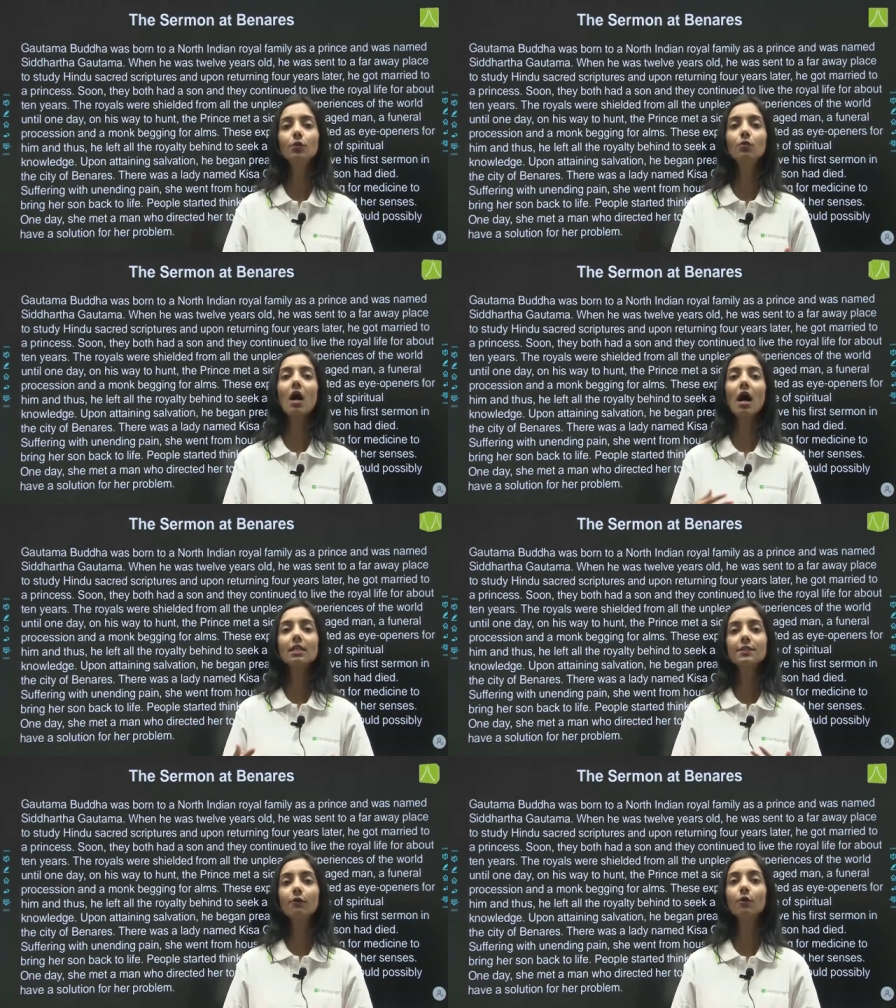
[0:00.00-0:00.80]
to
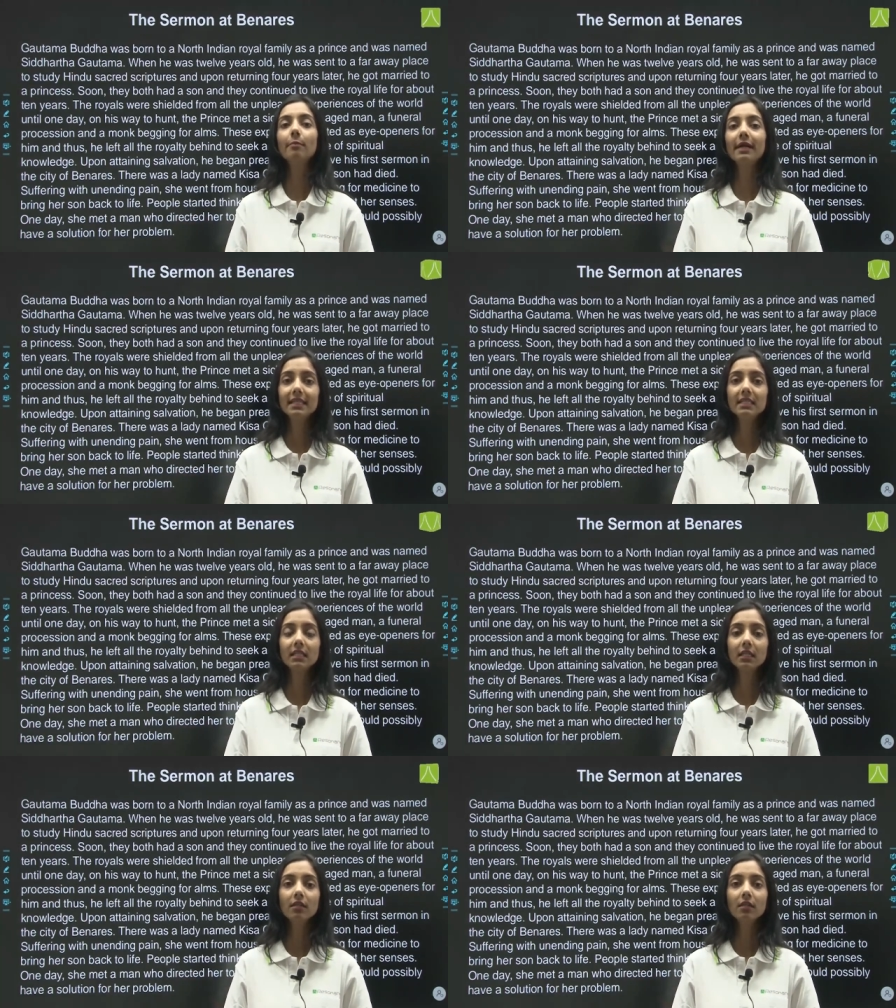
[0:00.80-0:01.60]
ask for
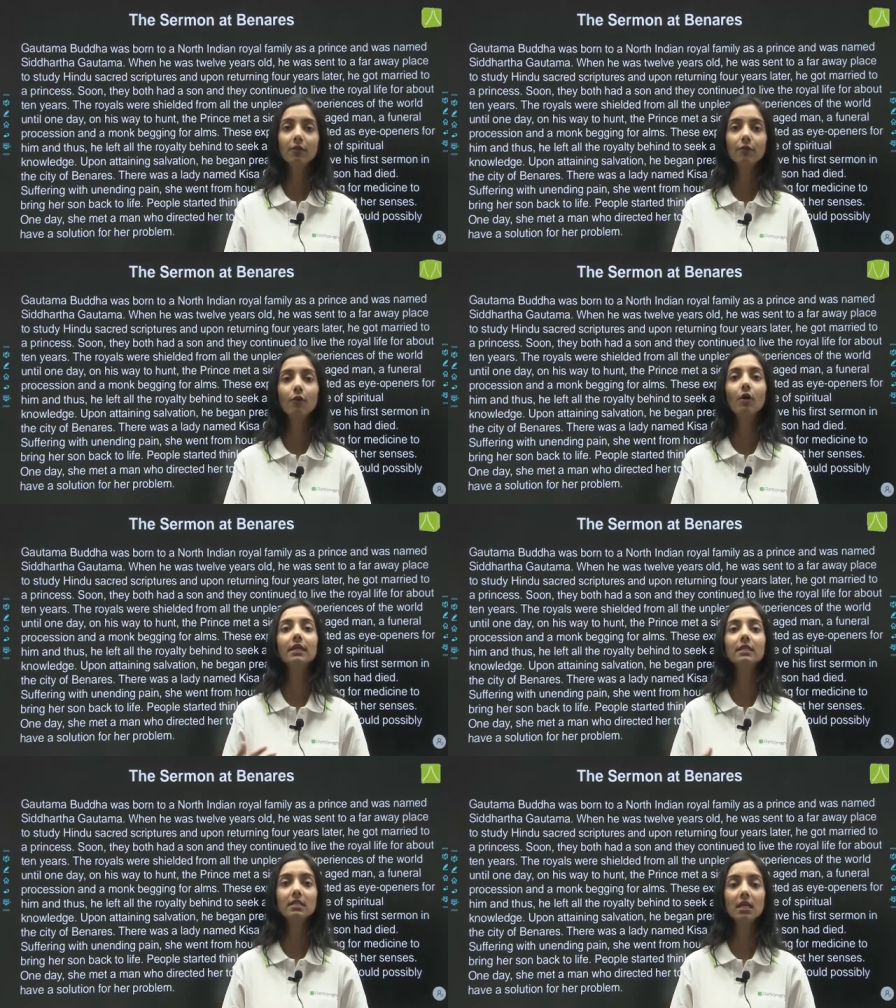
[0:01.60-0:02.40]
medicine for
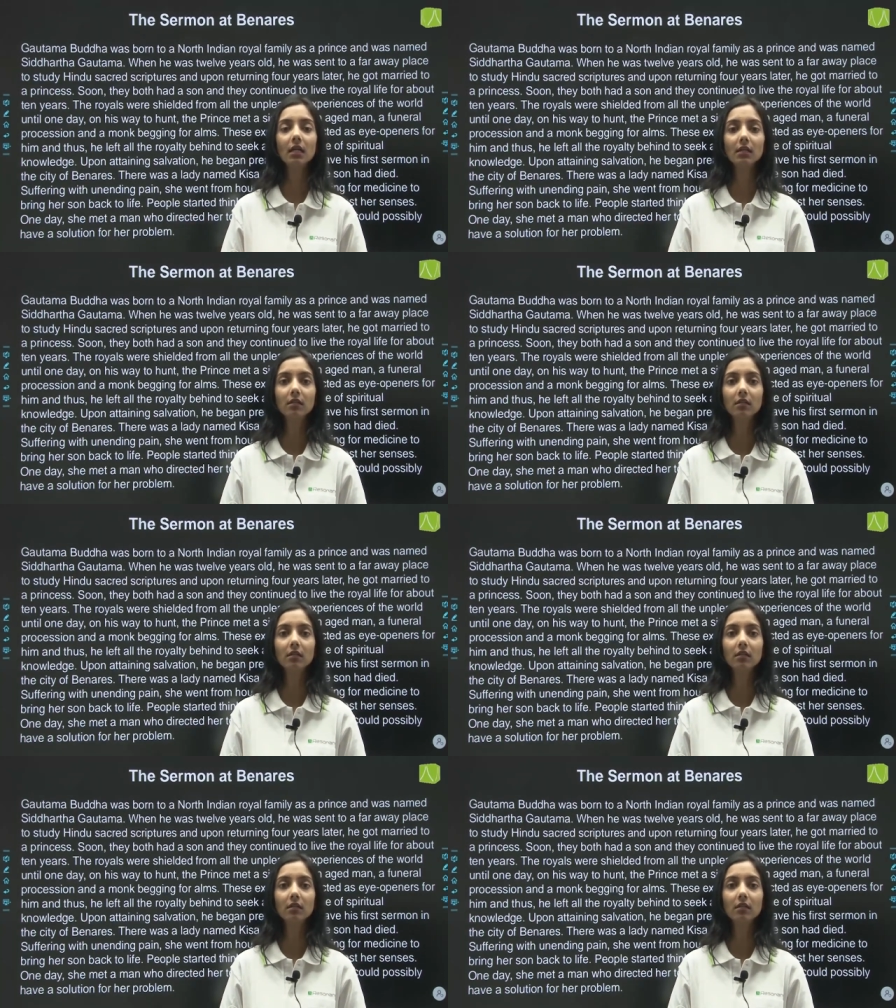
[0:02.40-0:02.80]
his son.